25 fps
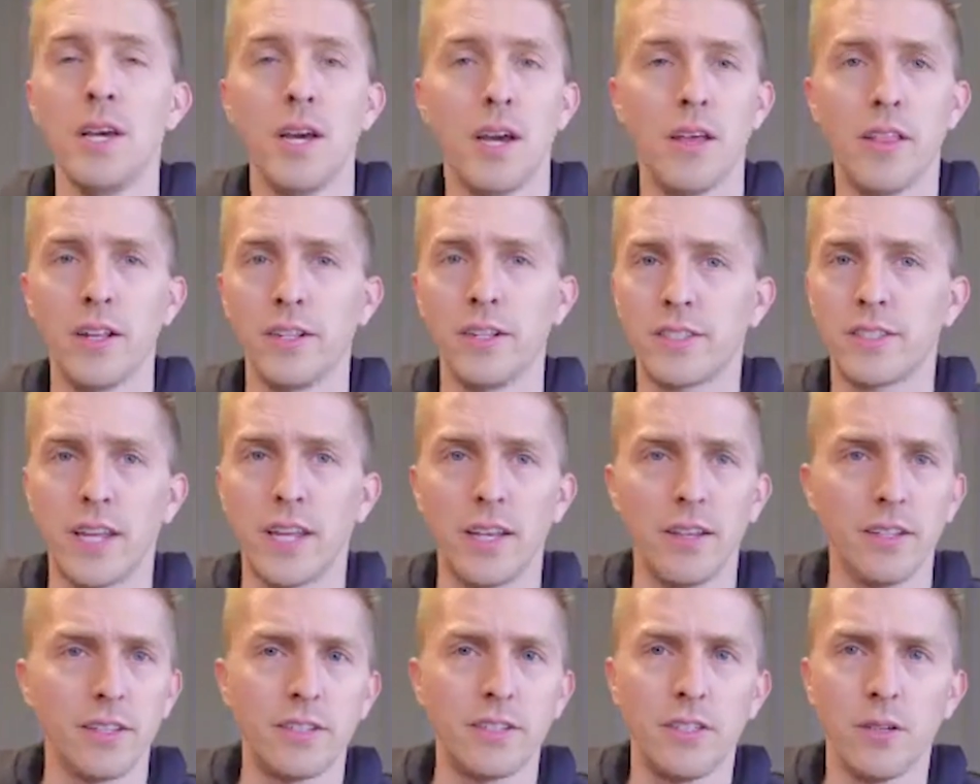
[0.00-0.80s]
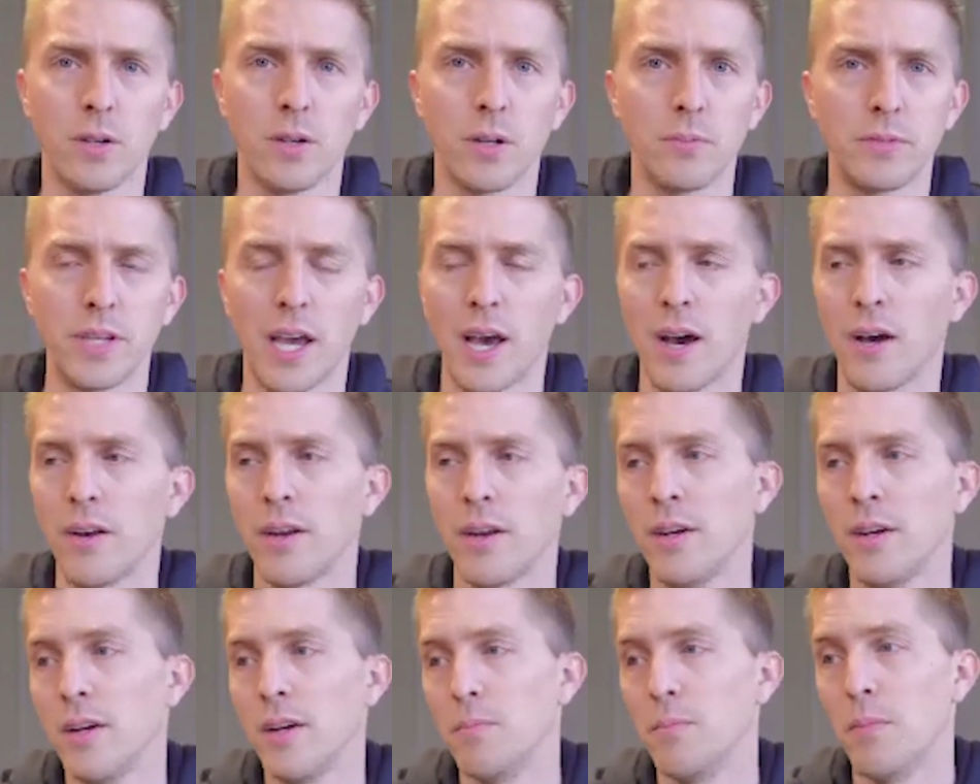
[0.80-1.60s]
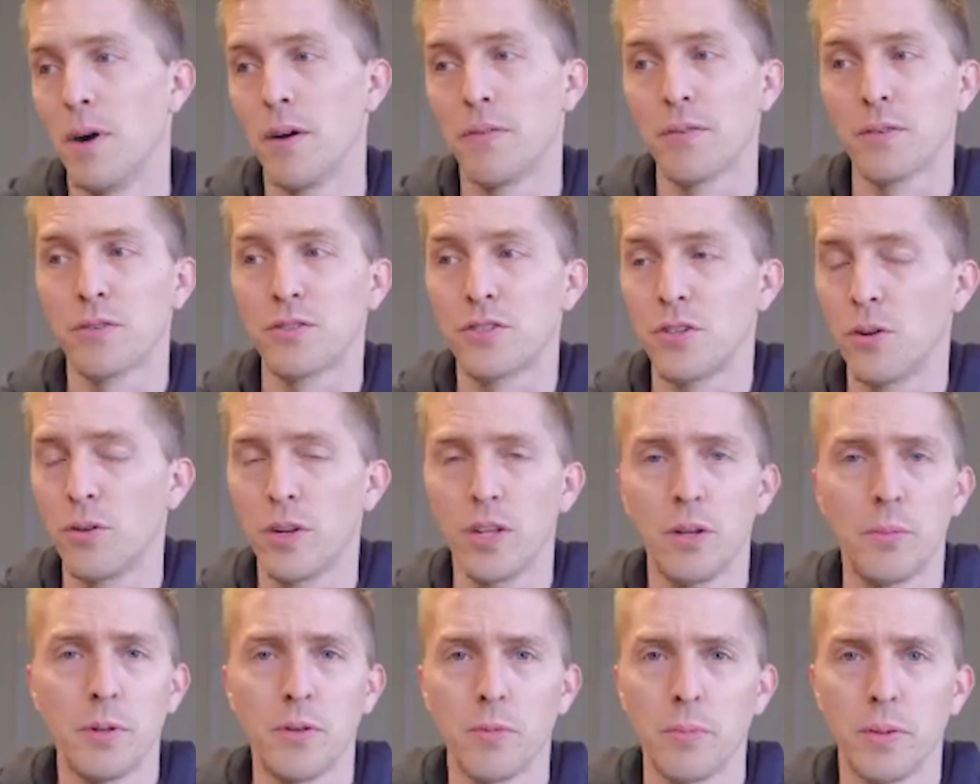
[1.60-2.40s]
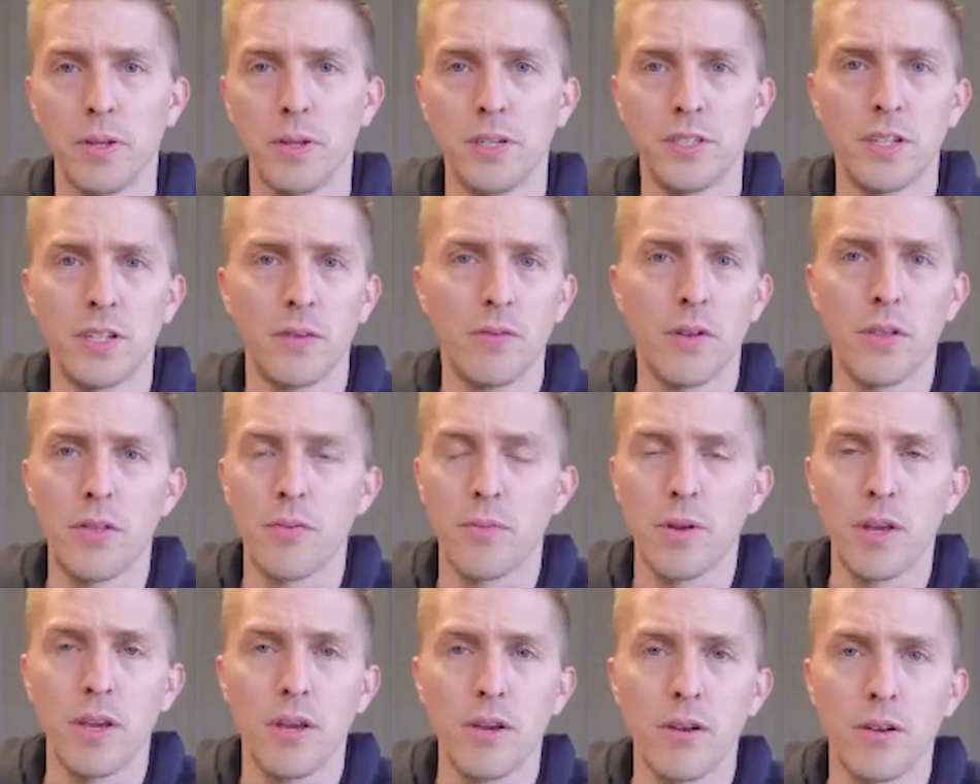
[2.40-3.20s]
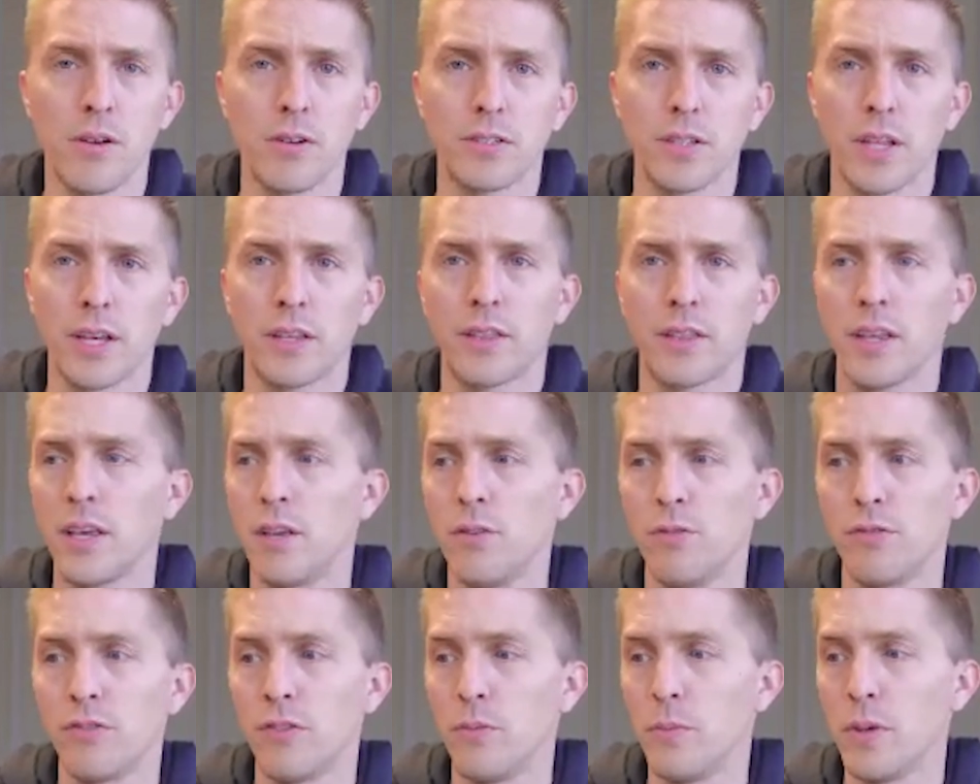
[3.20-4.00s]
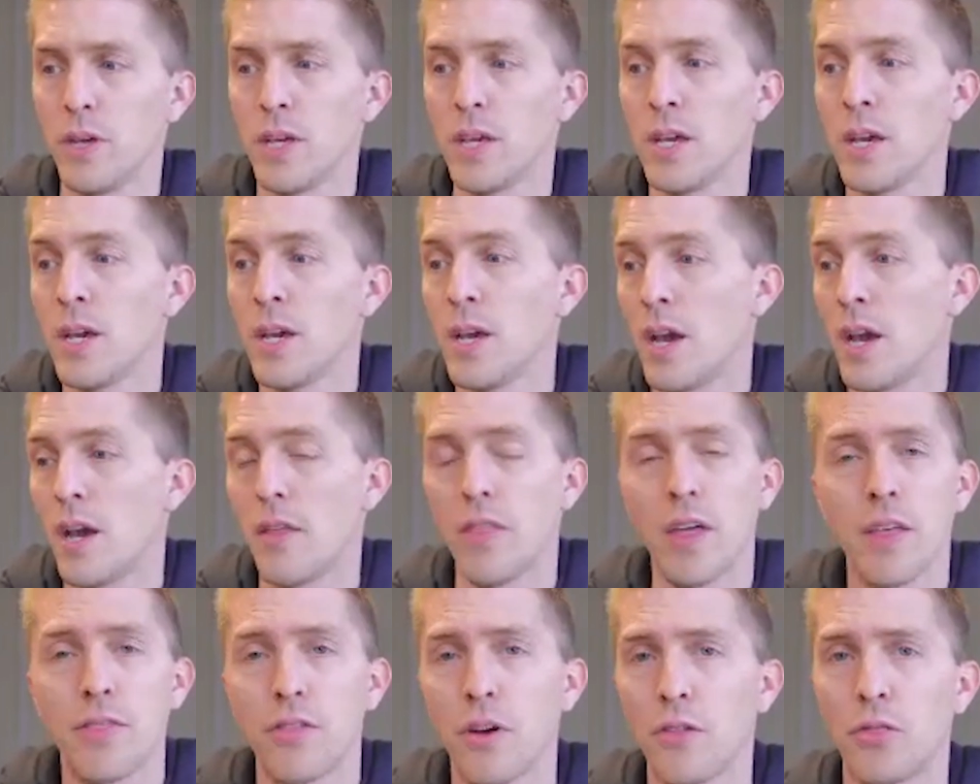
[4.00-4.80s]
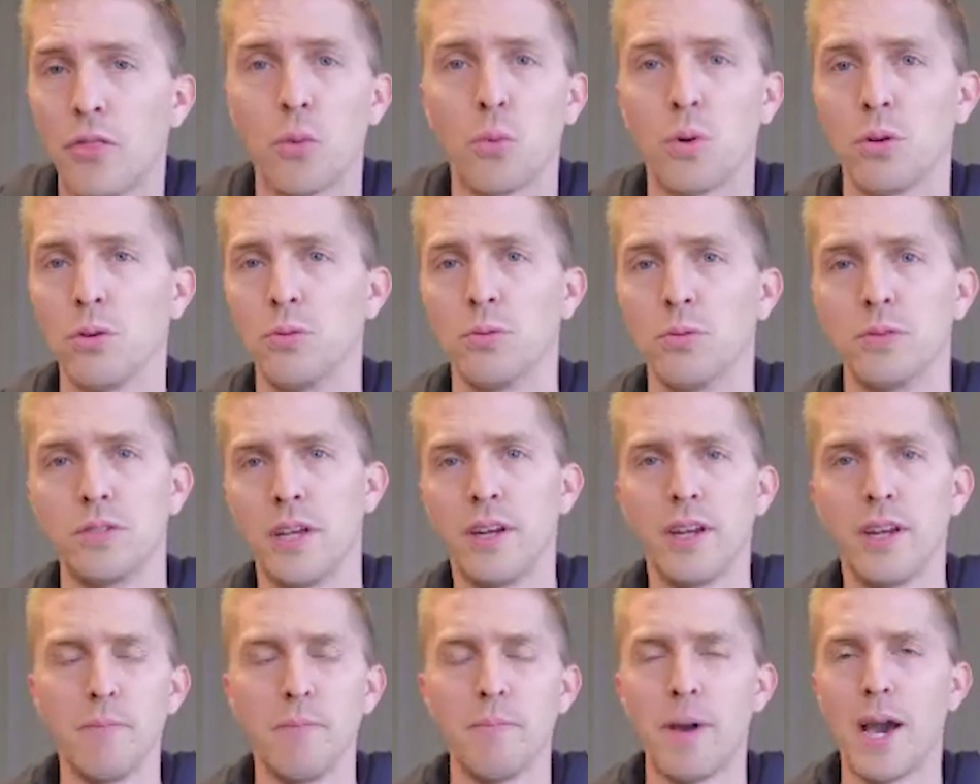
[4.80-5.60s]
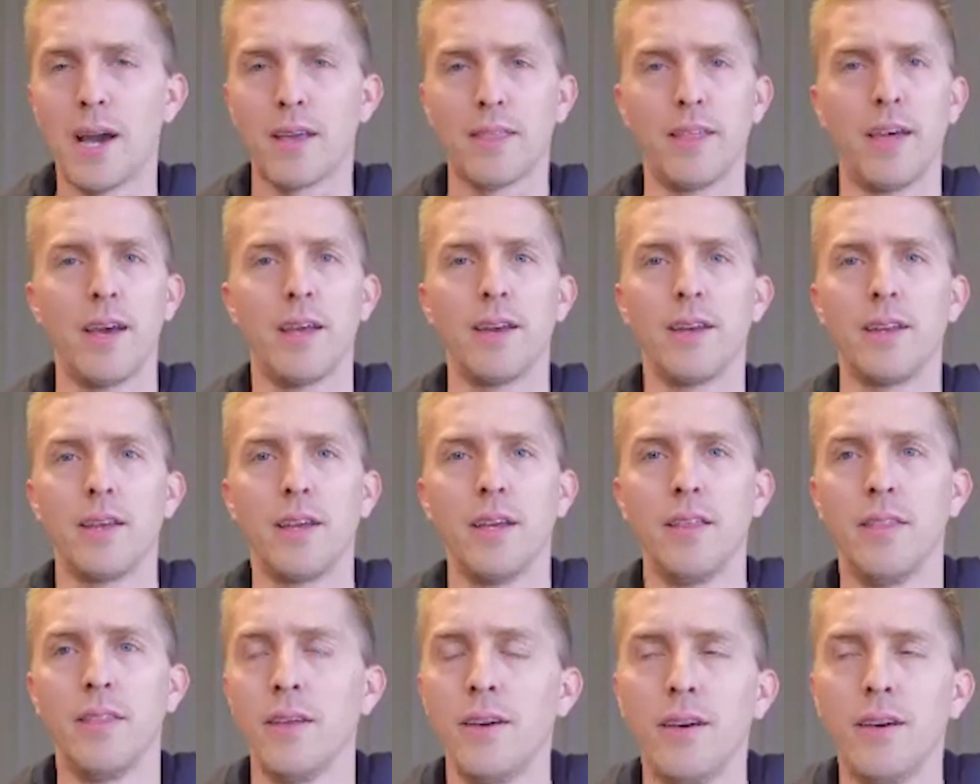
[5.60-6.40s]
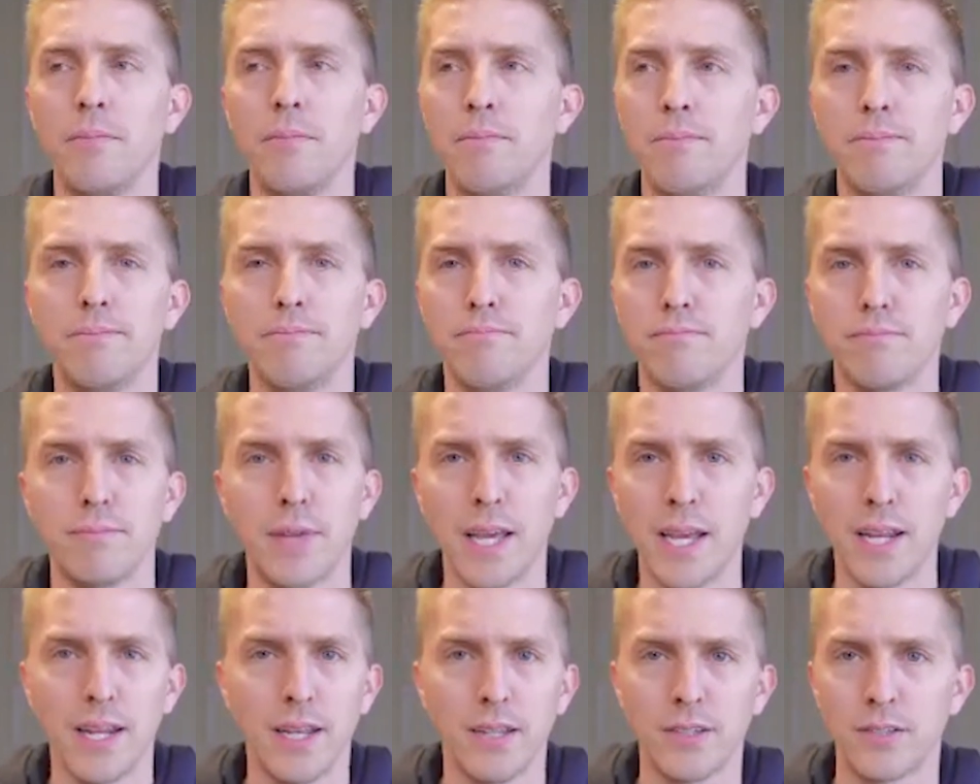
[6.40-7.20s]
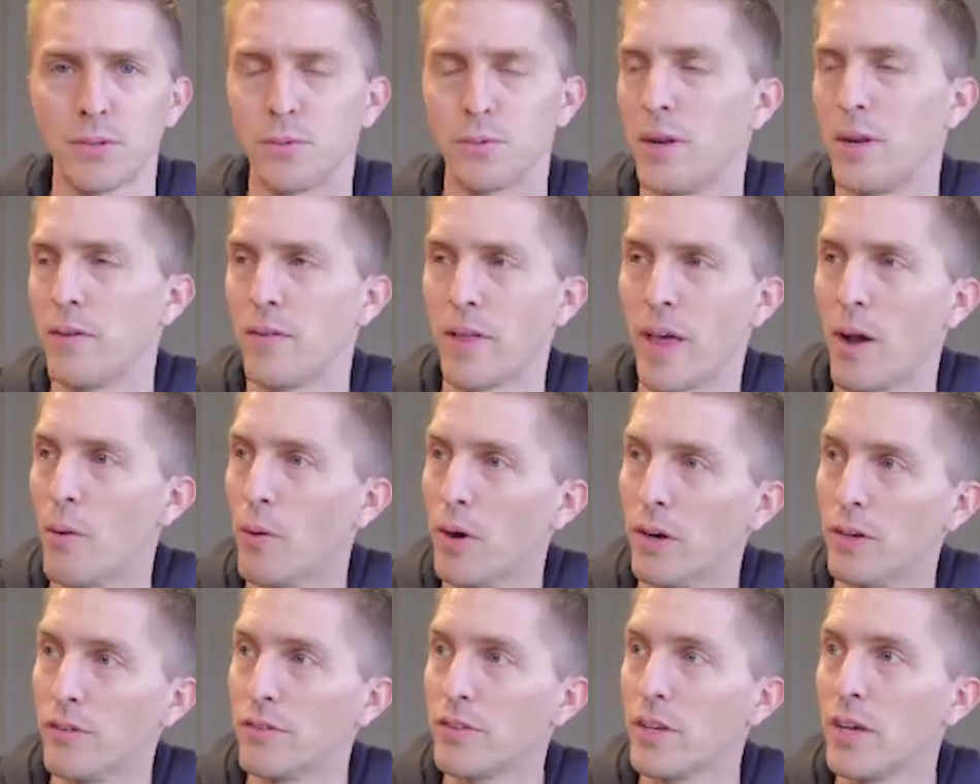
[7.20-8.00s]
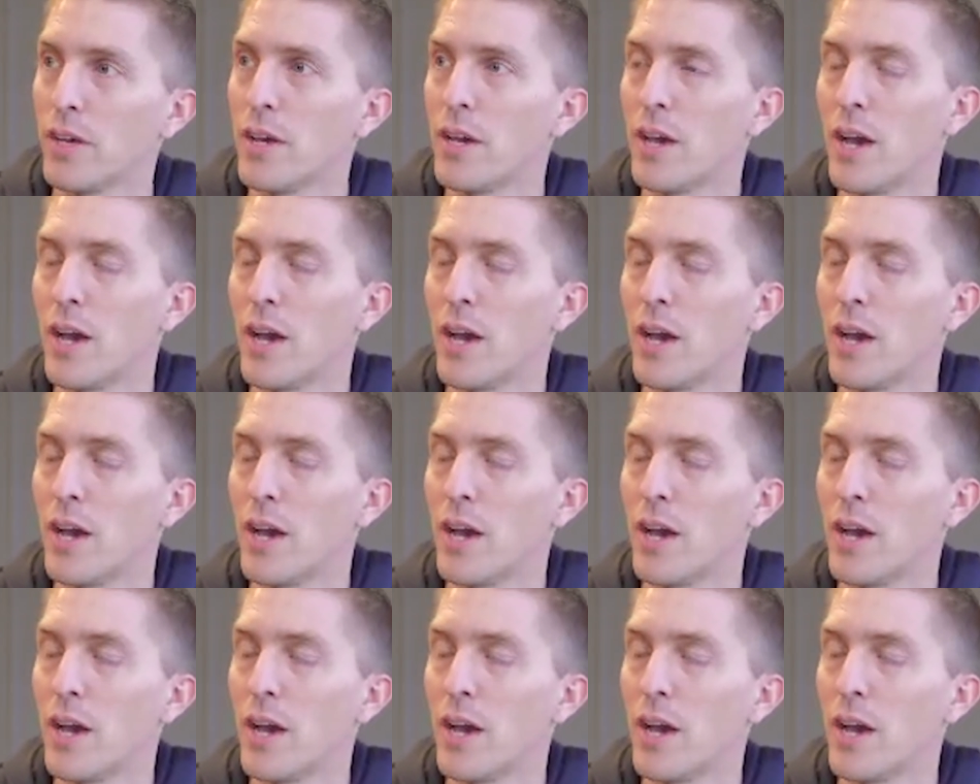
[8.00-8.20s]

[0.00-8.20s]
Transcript: And then stainless steel comes out. Mufflers don't need to be replaced every 3 years like they used to be. And they thought the world was ending back then in the 80s or whenever that was.